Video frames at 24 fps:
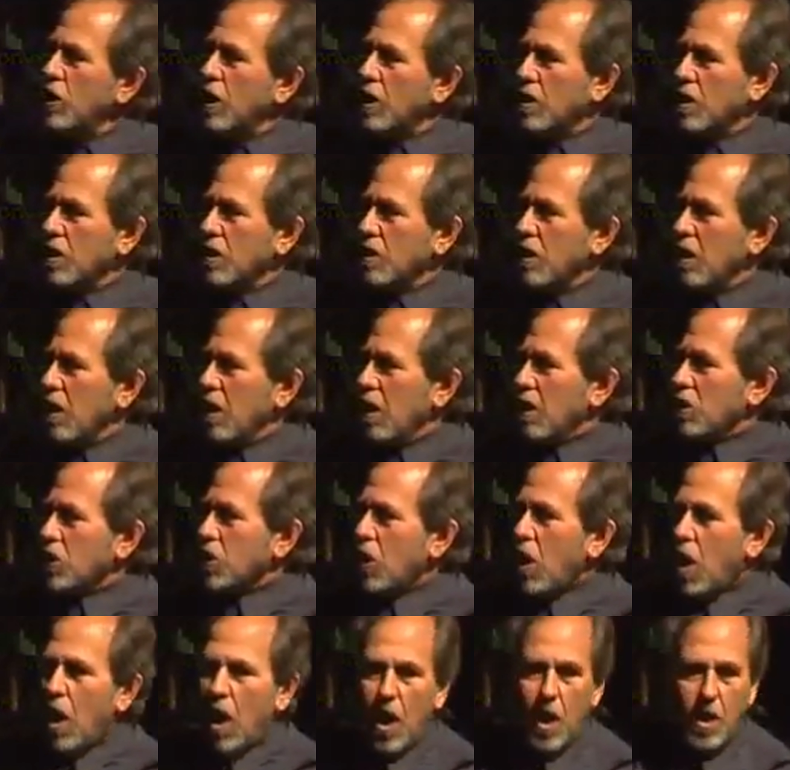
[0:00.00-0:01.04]
you just
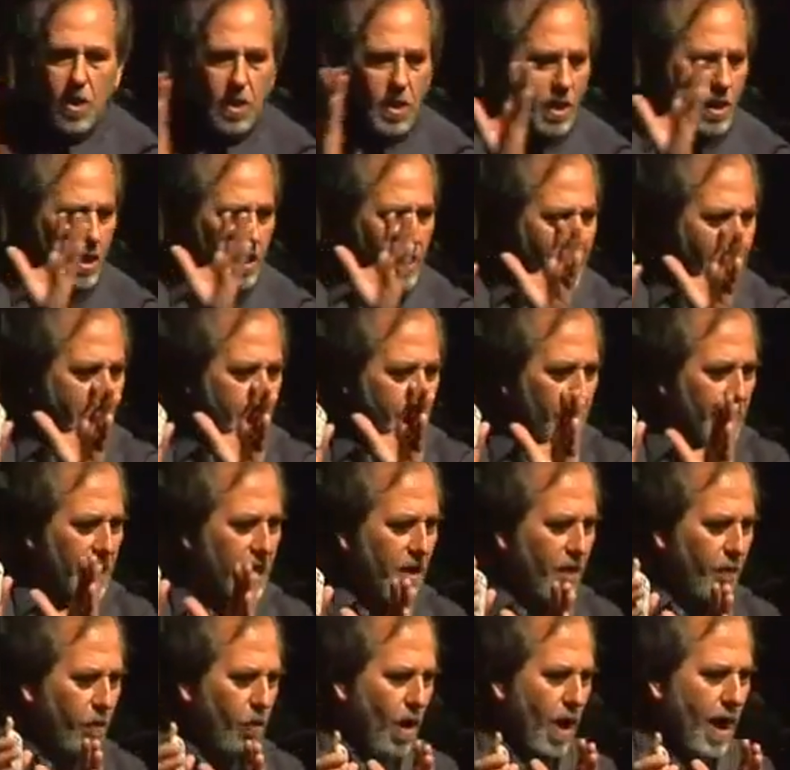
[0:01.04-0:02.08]
saw the
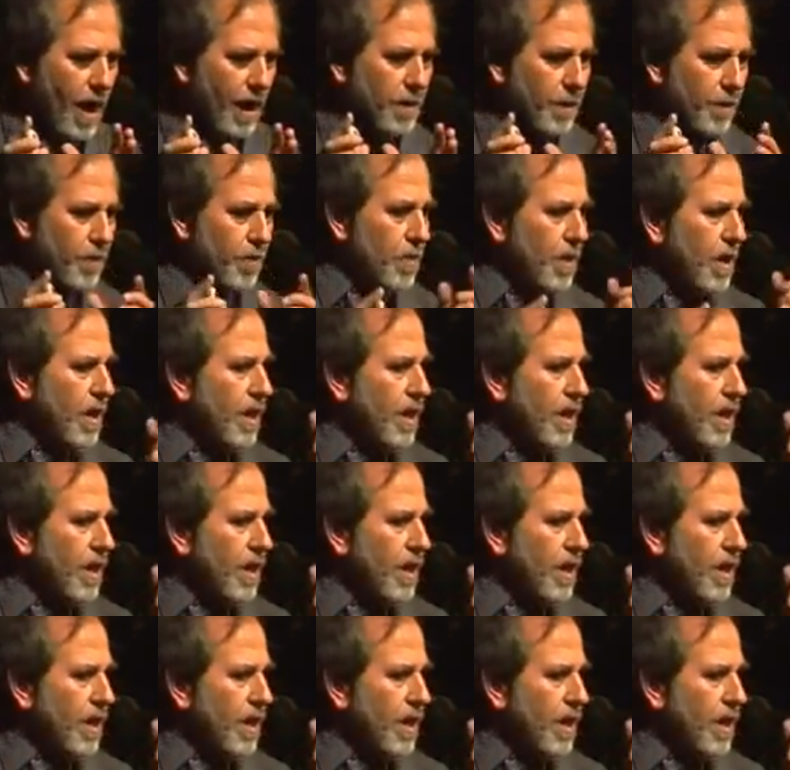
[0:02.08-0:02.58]
labeling of what?